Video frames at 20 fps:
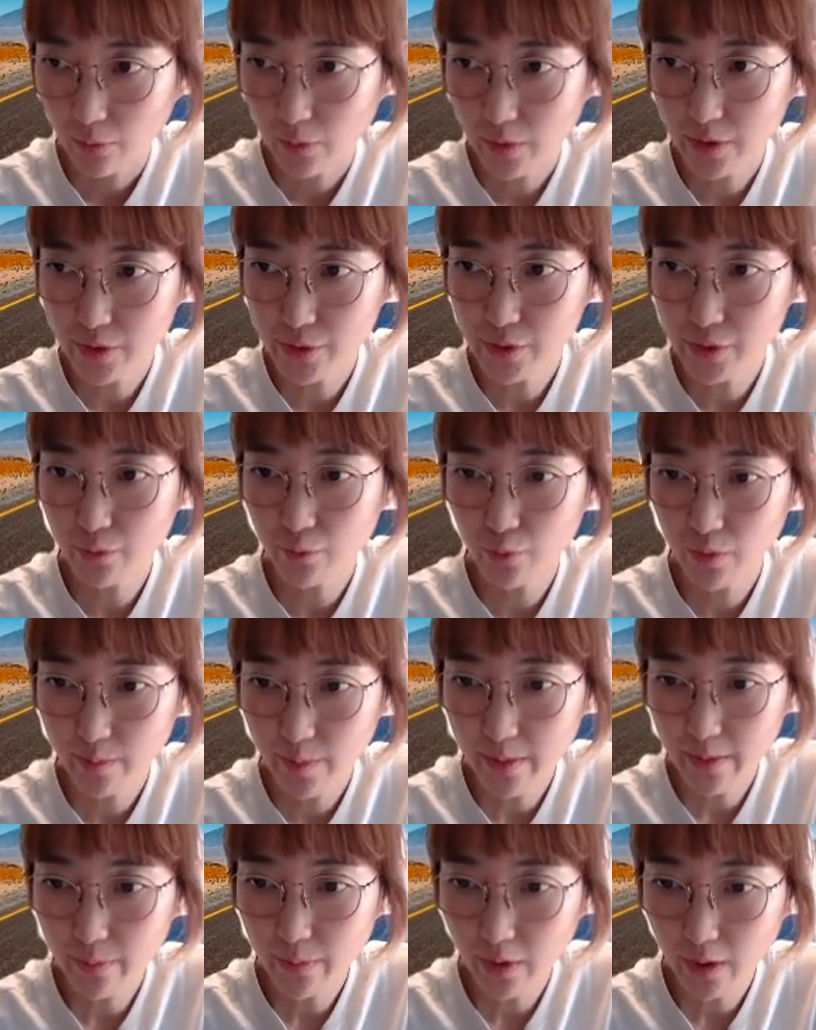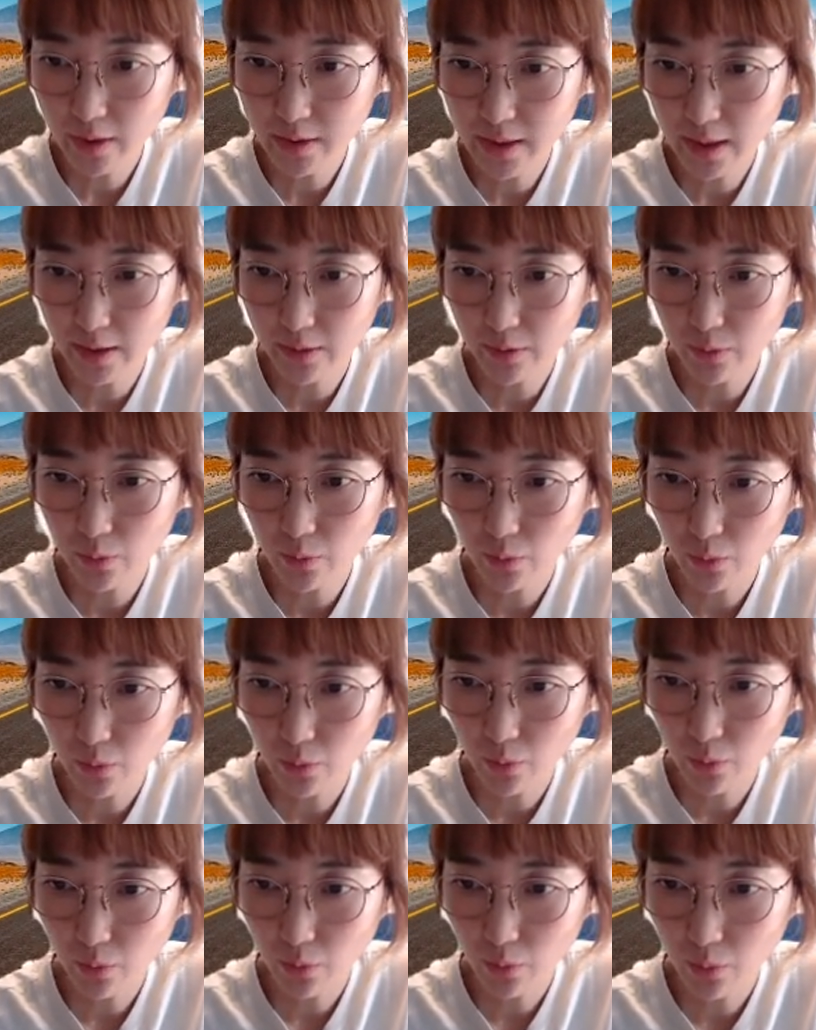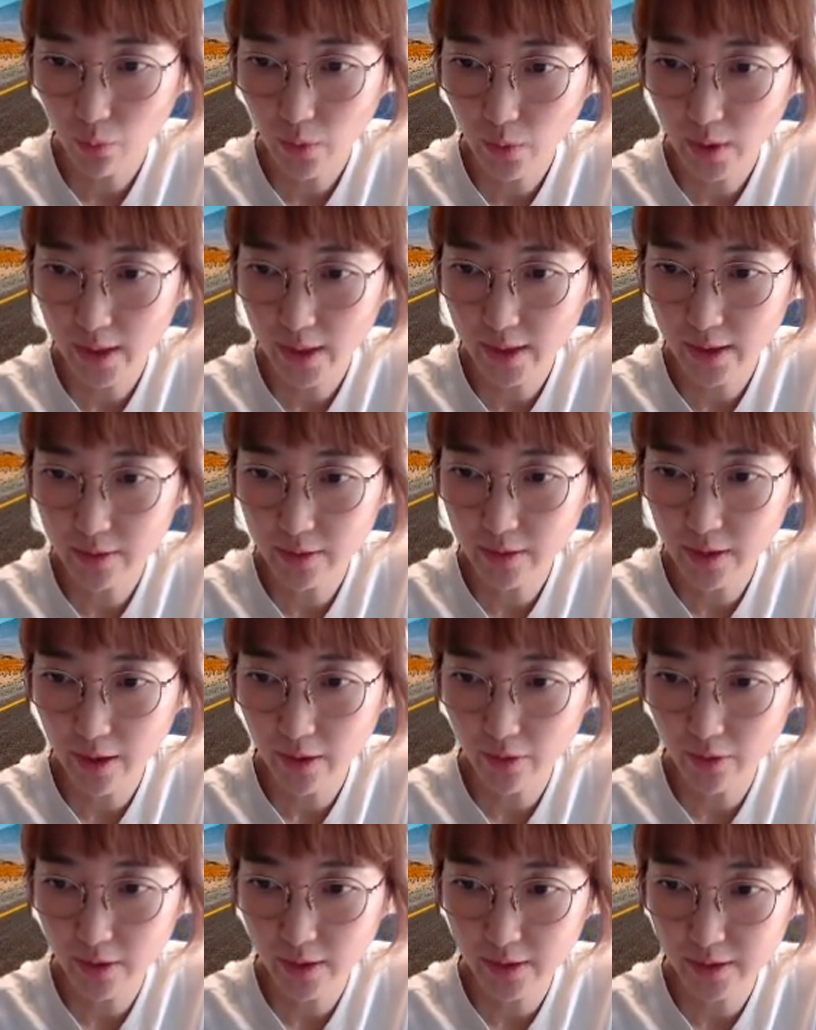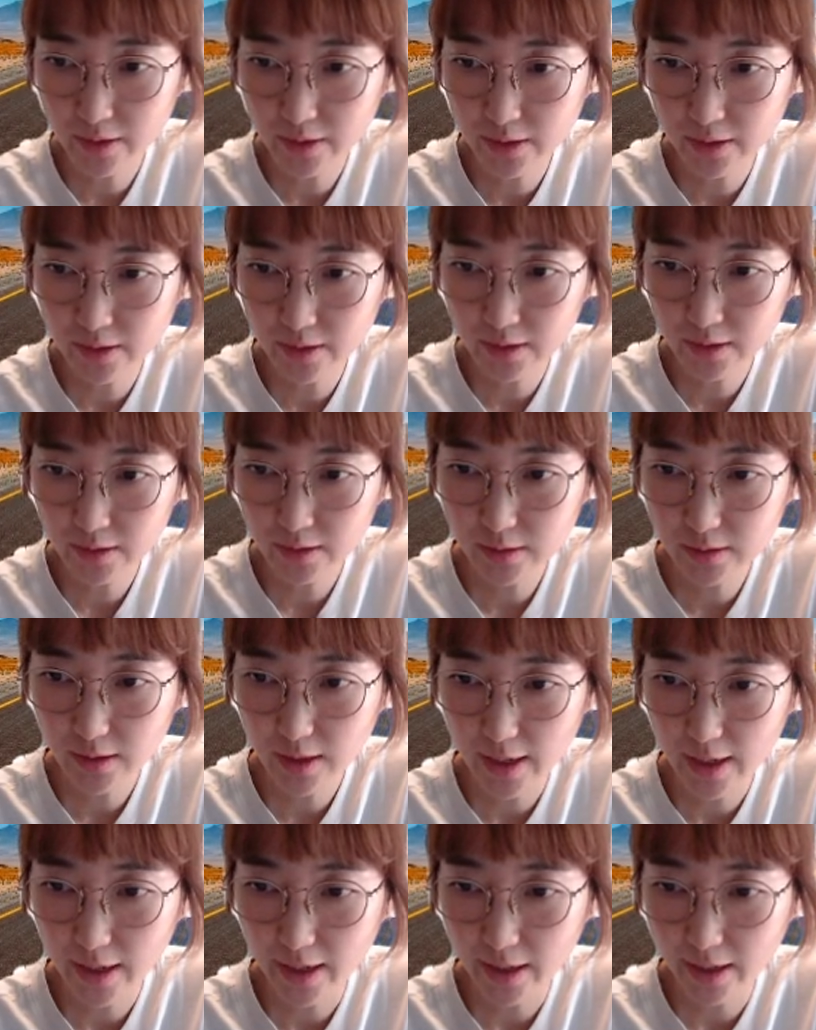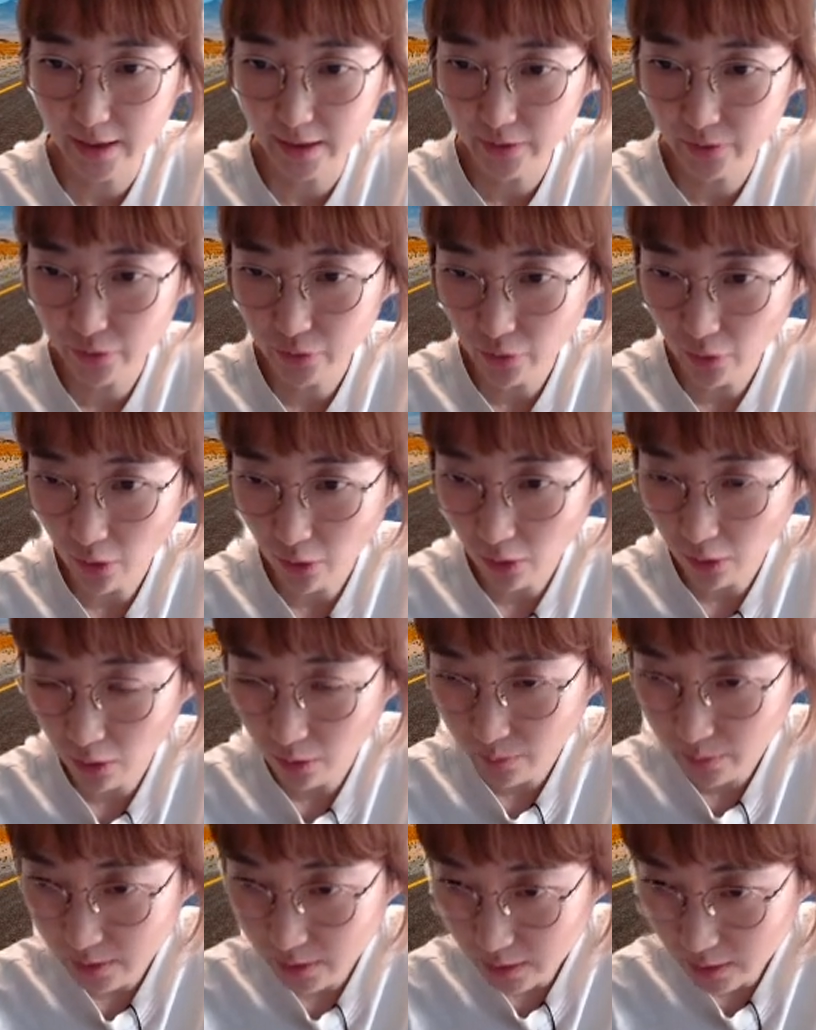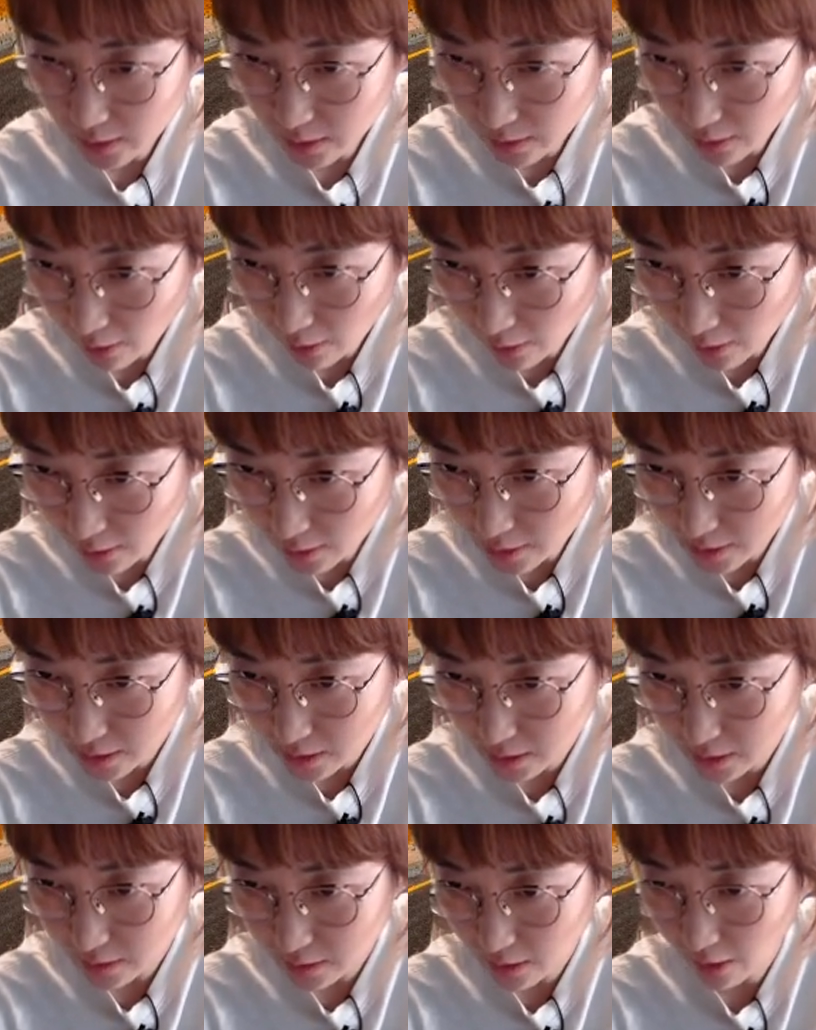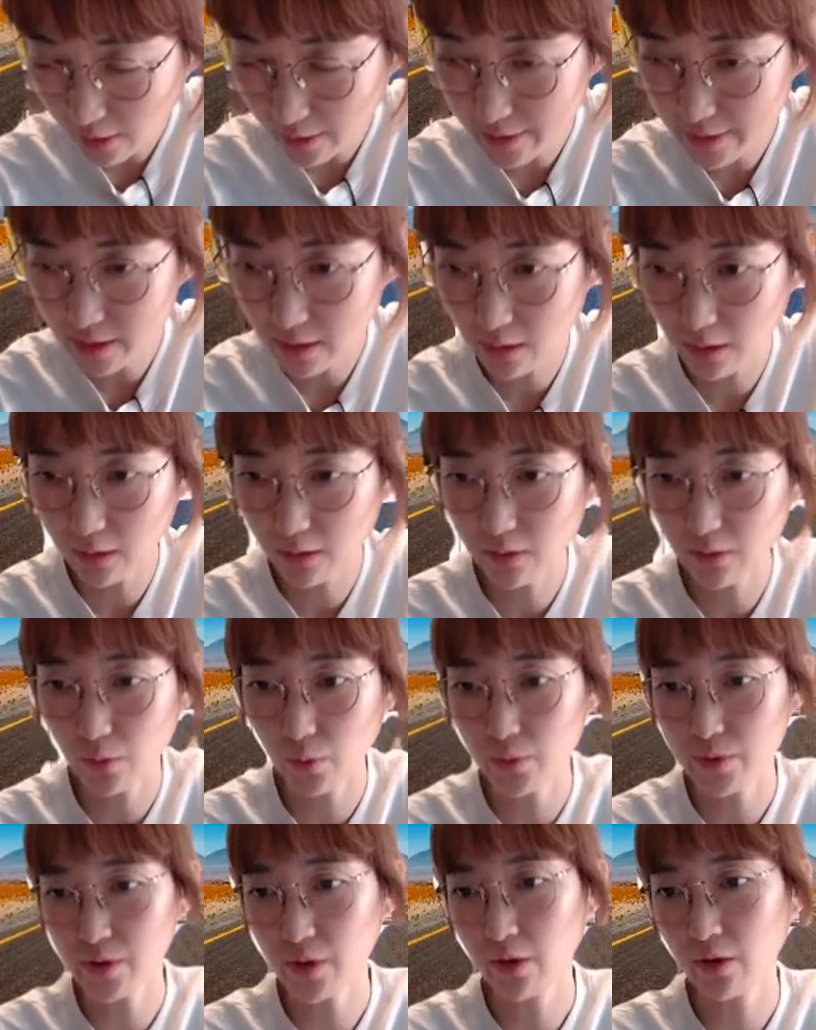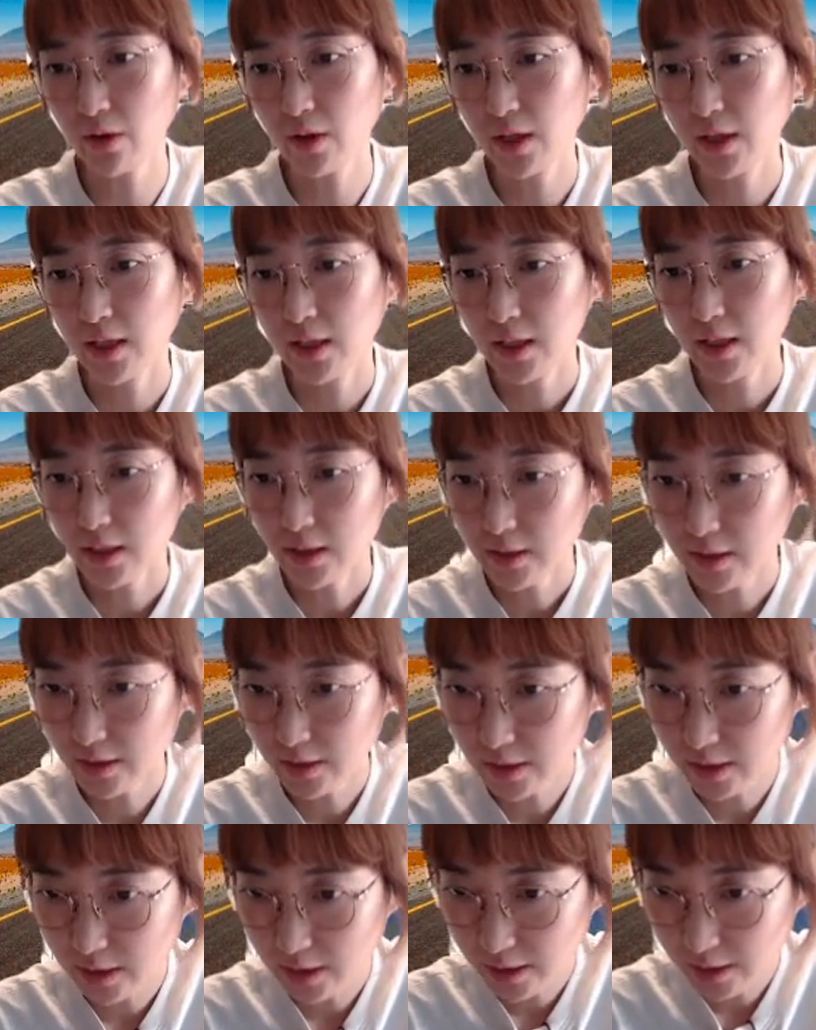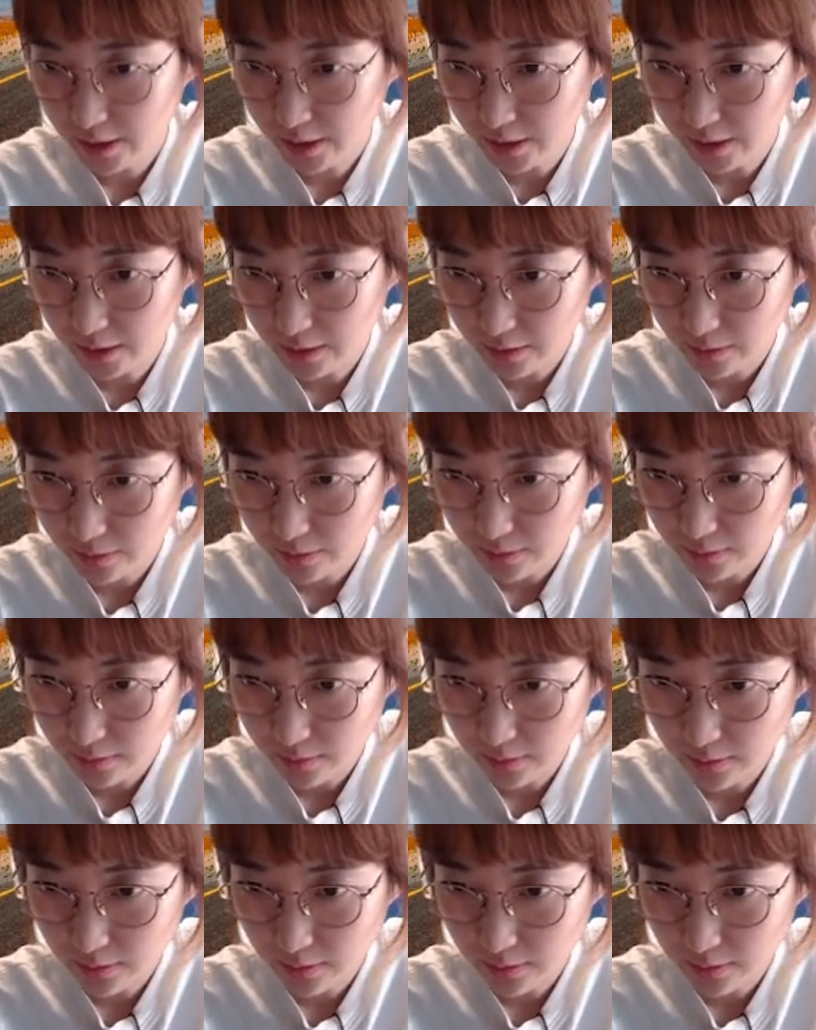we should remember that when there is a double large niche enclosure, this is